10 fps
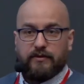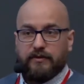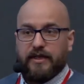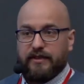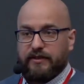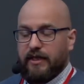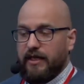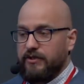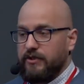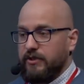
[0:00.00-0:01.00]
net
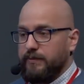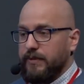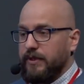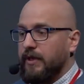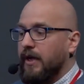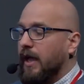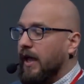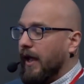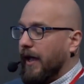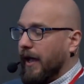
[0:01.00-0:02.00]
HTTP,
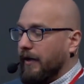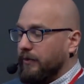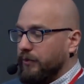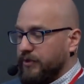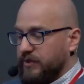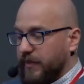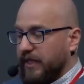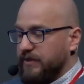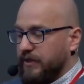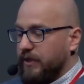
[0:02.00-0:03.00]
which is
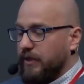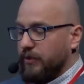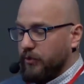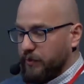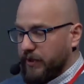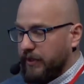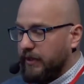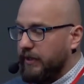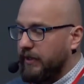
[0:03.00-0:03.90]
basic Ruby